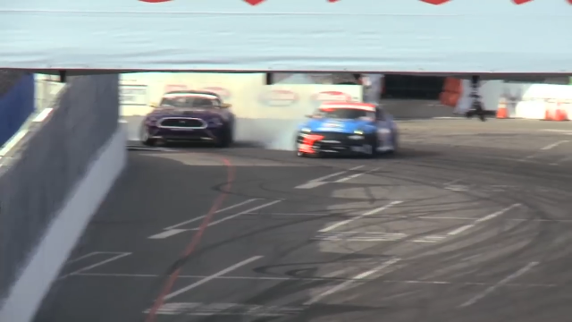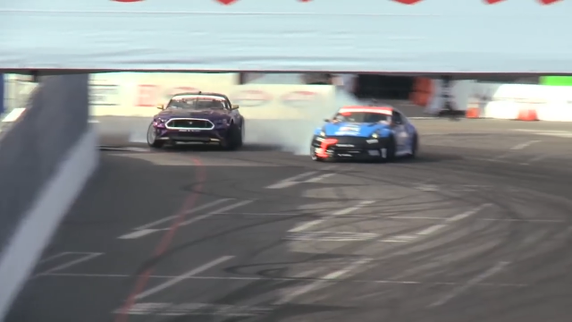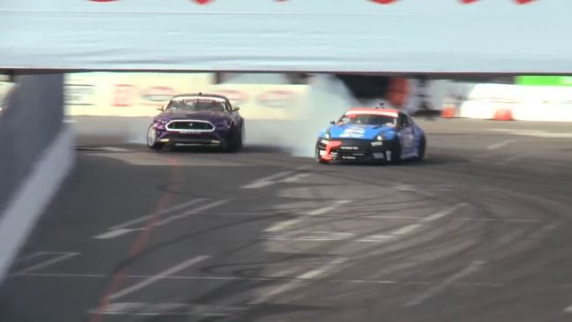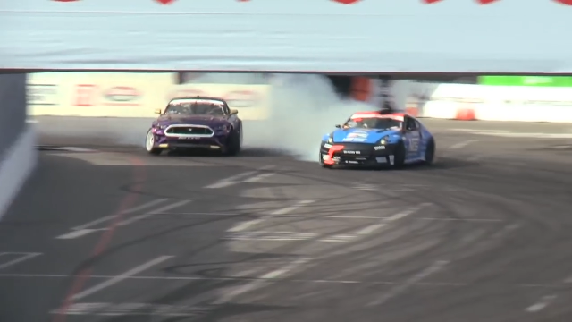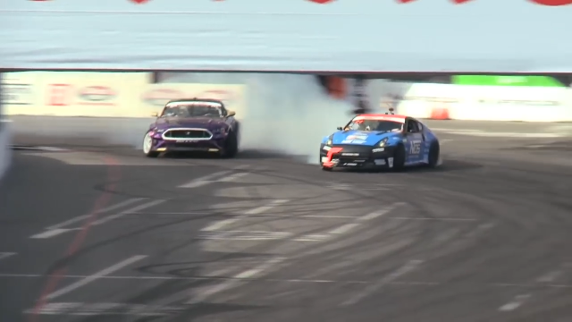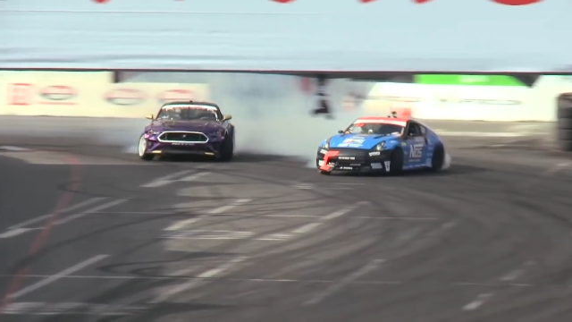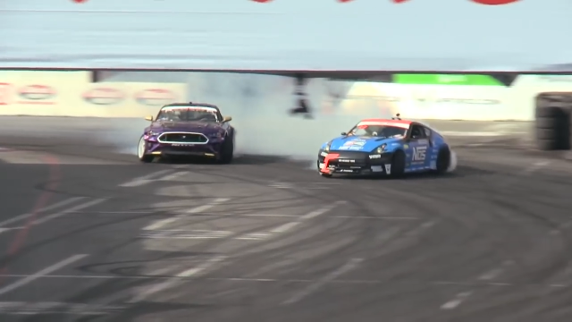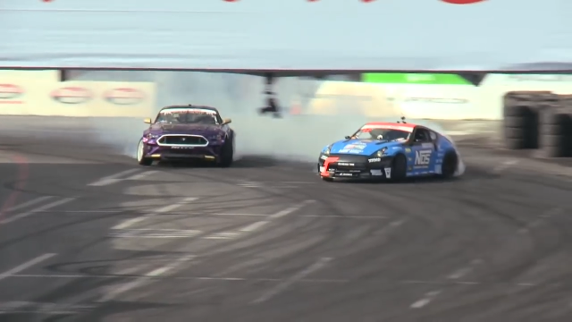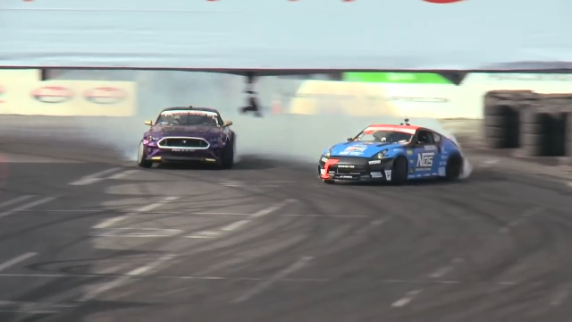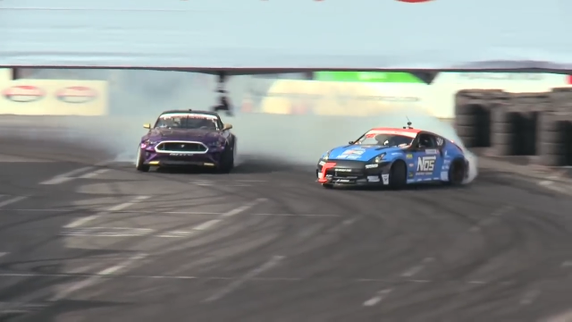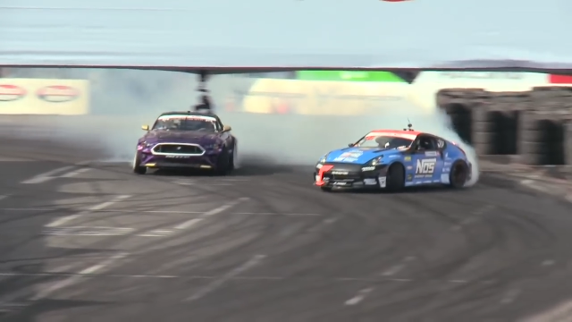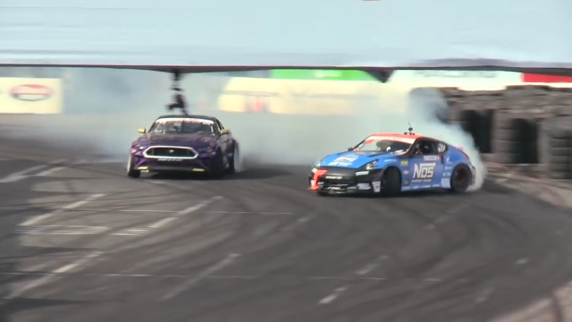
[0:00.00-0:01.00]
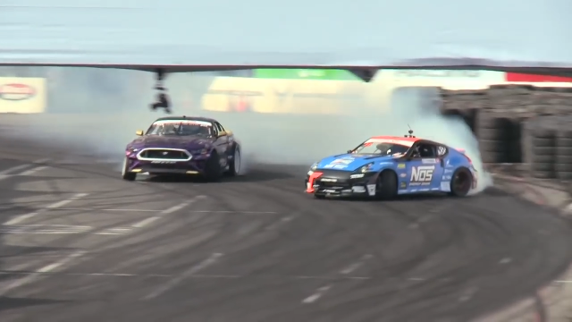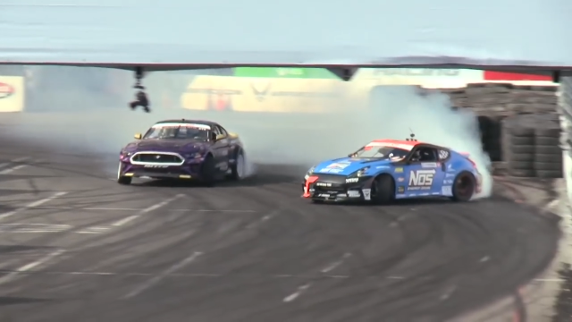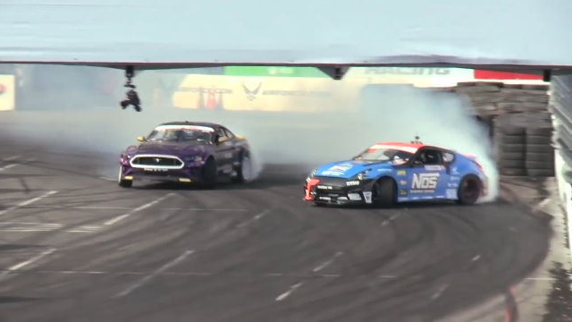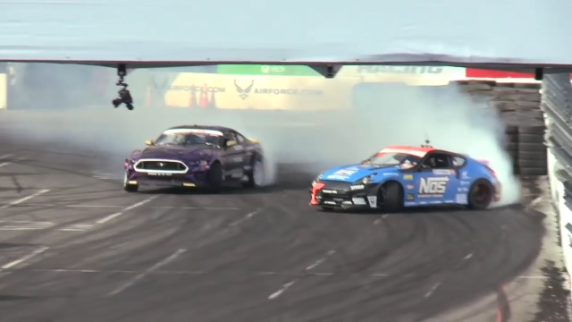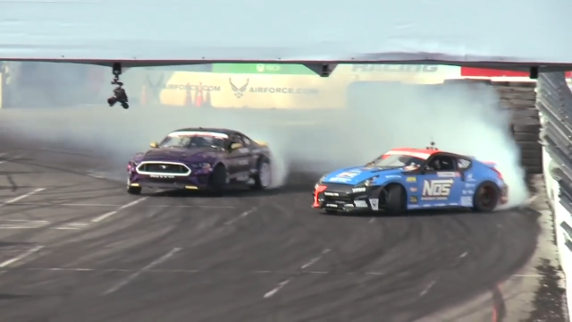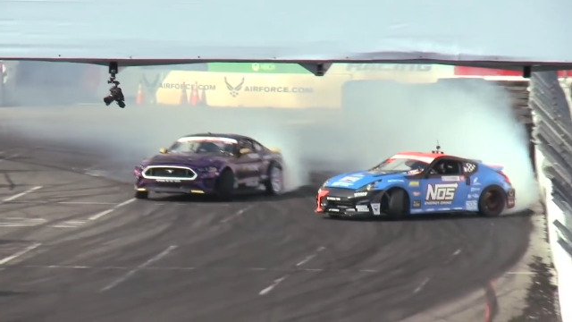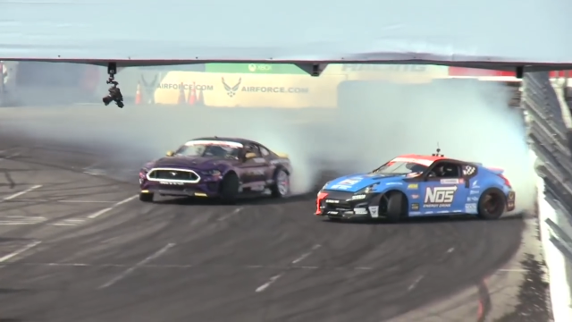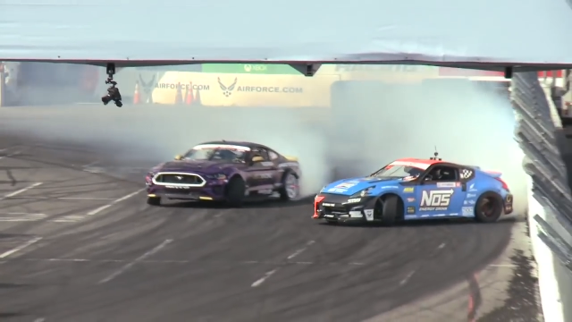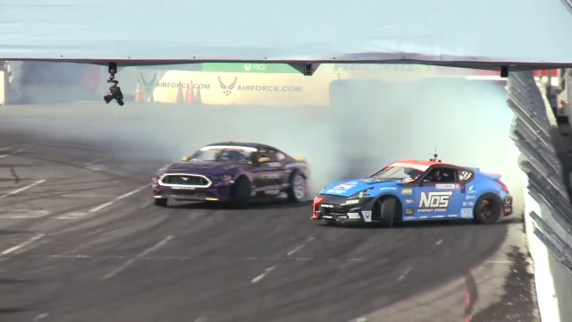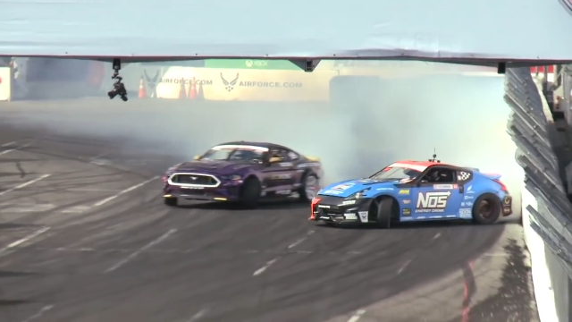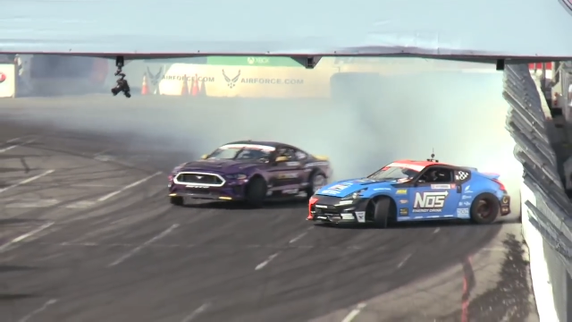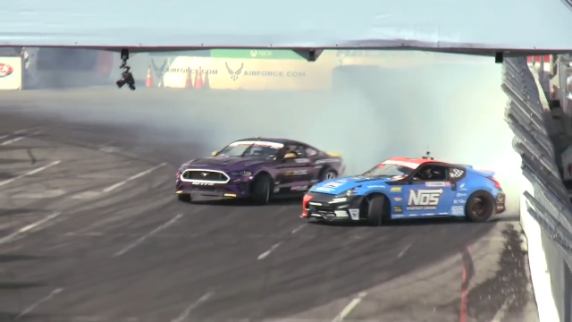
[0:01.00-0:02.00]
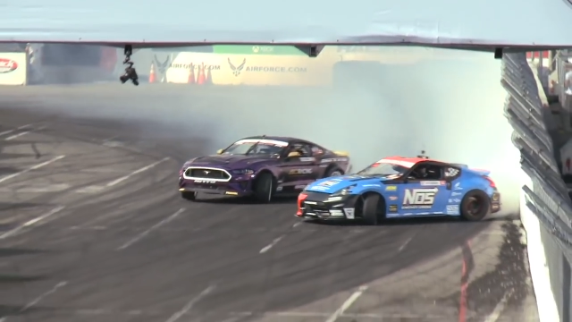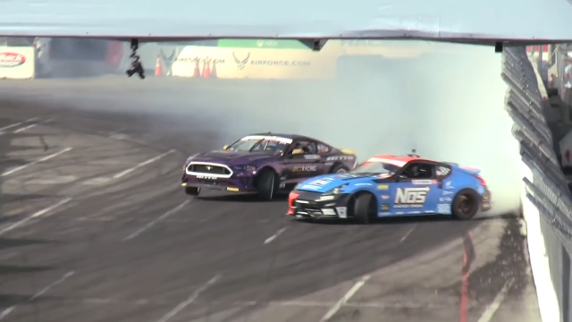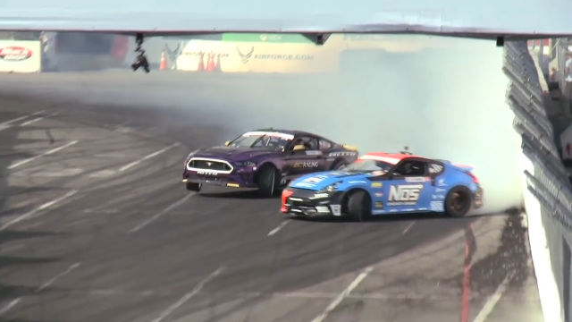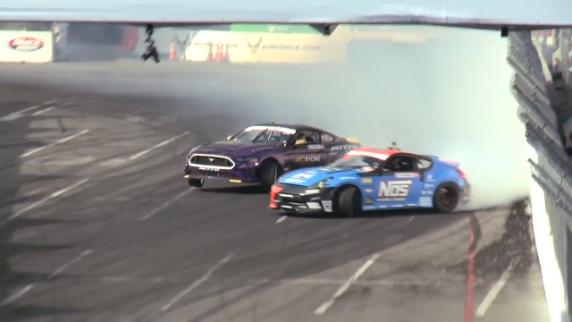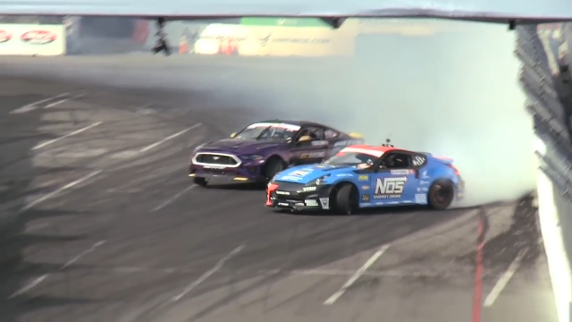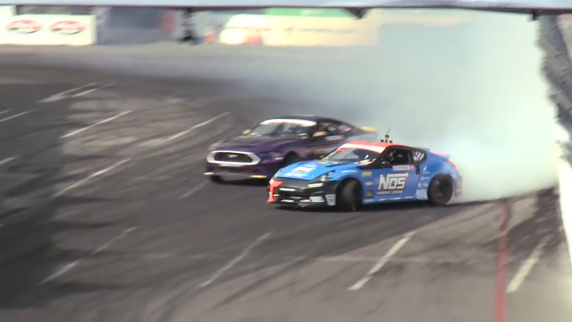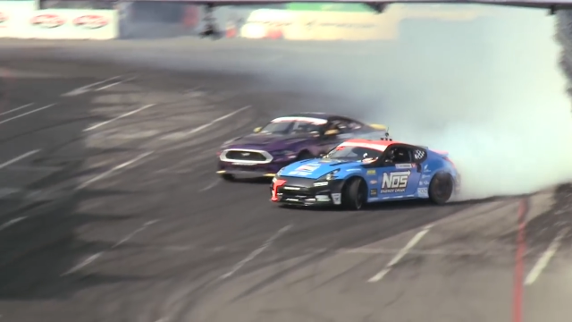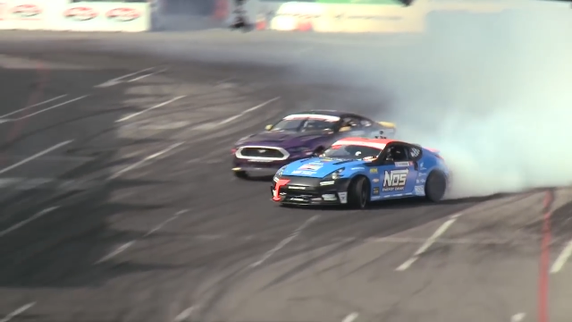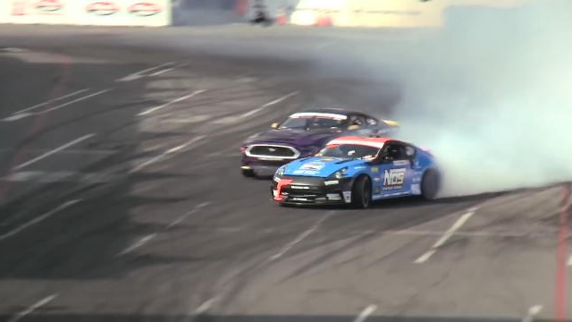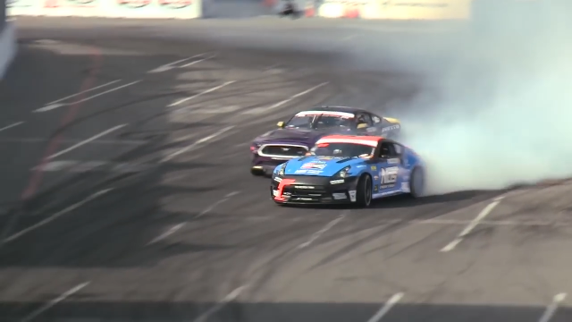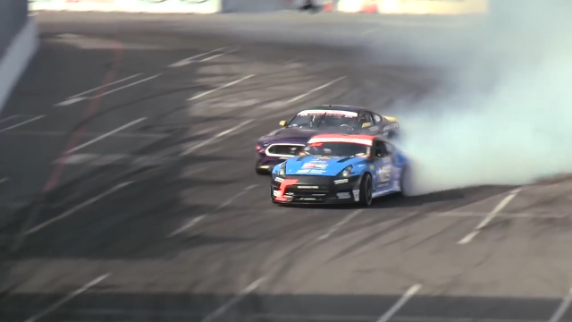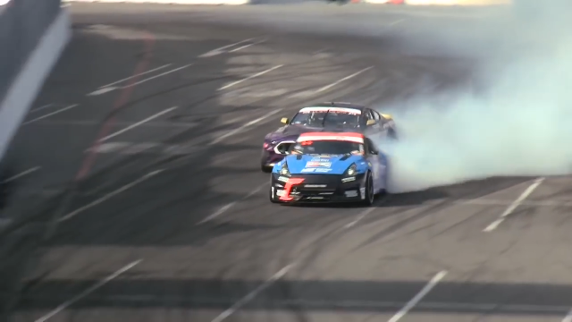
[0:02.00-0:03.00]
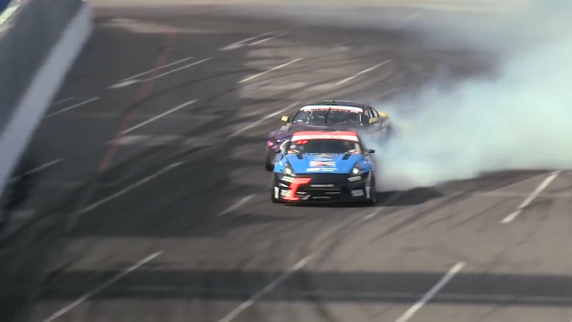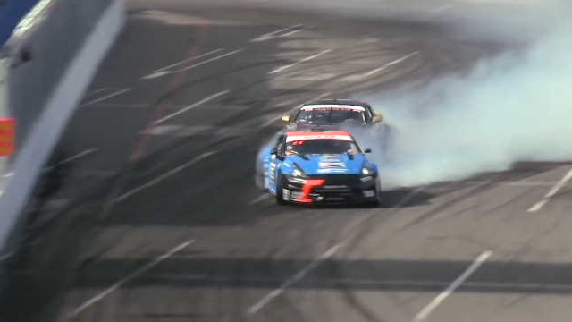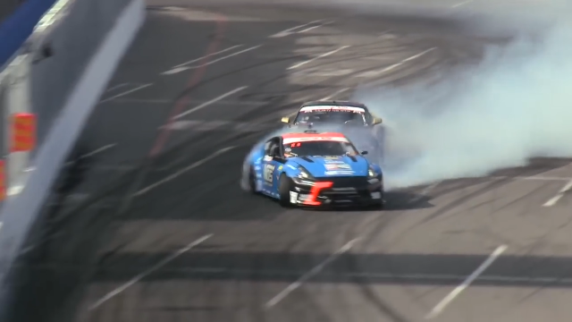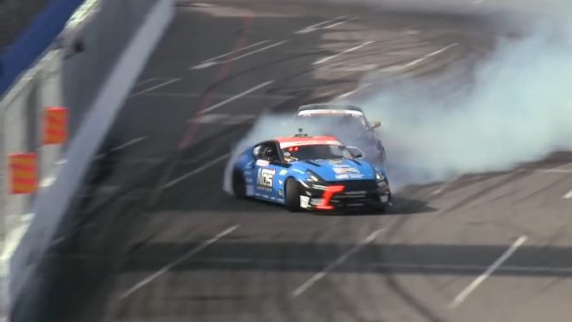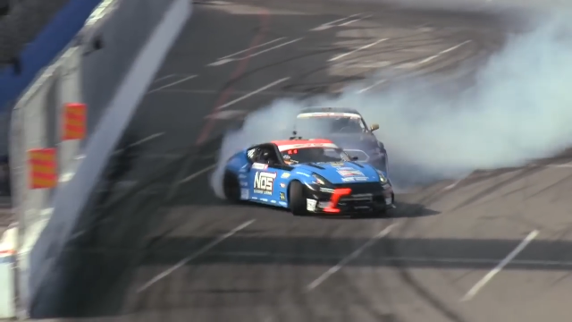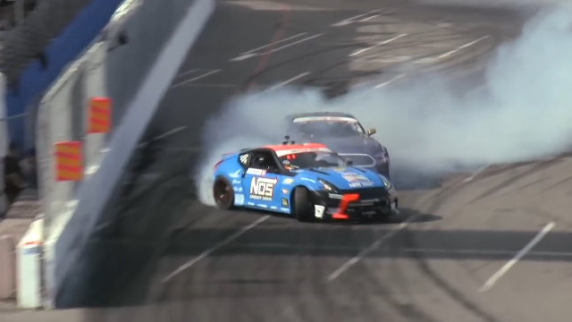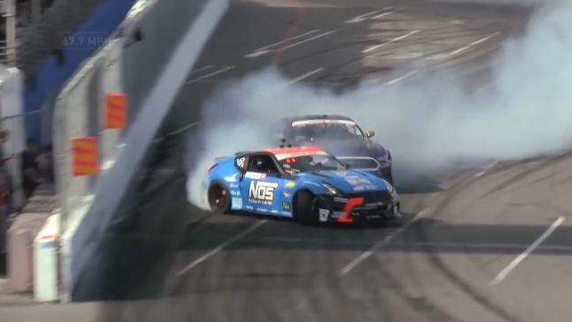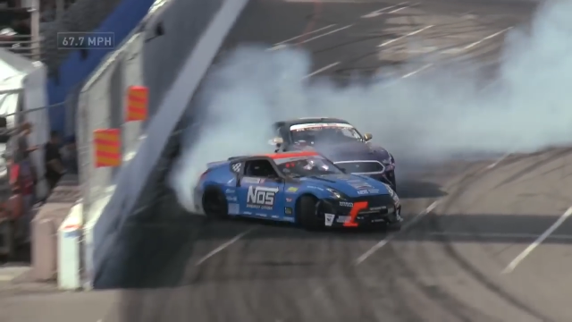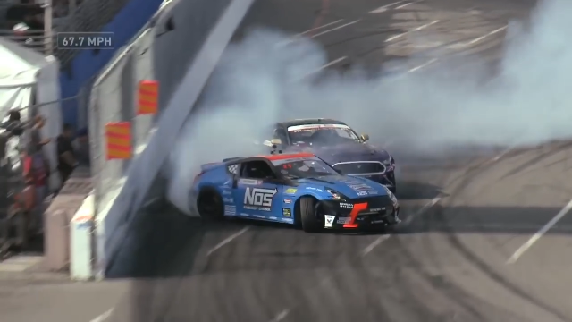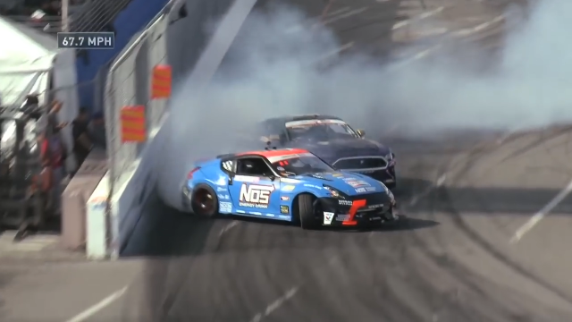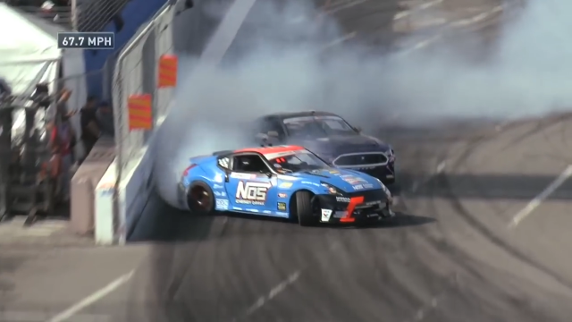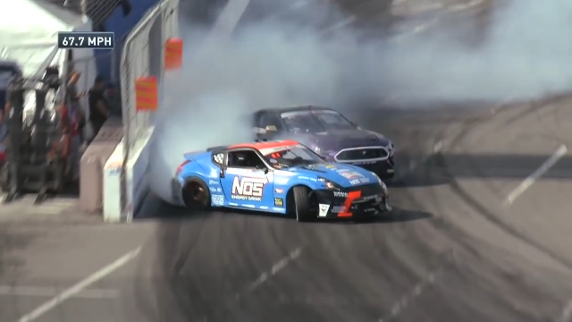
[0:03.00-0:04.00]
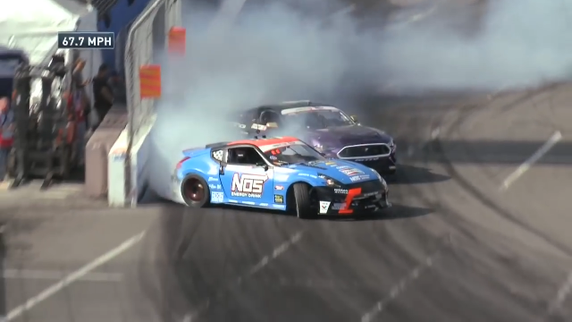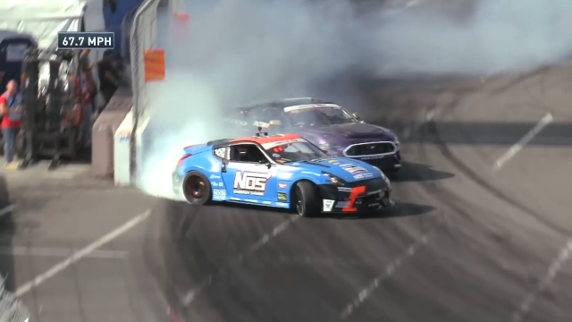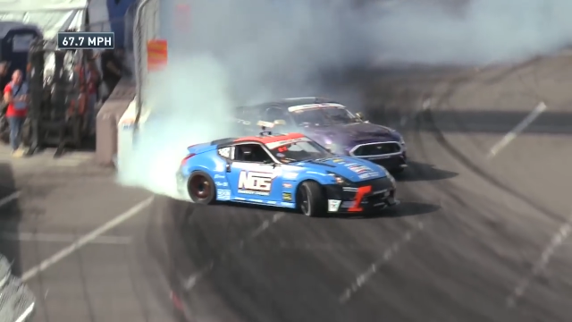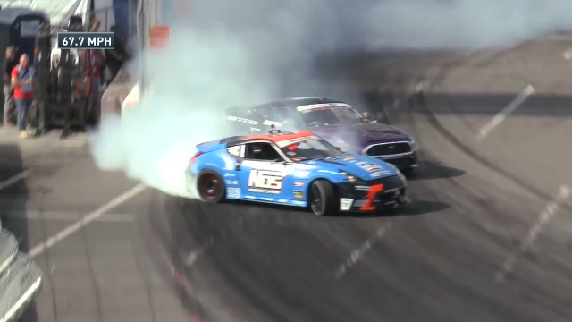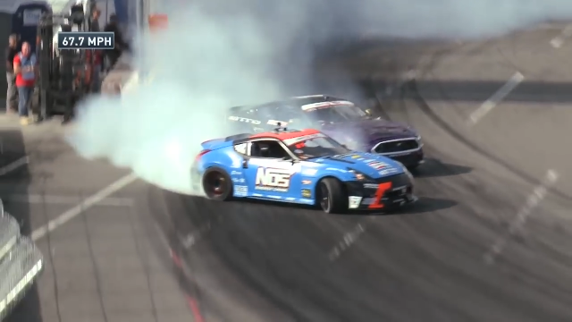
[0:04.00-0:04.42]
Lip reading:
(no speaker visible)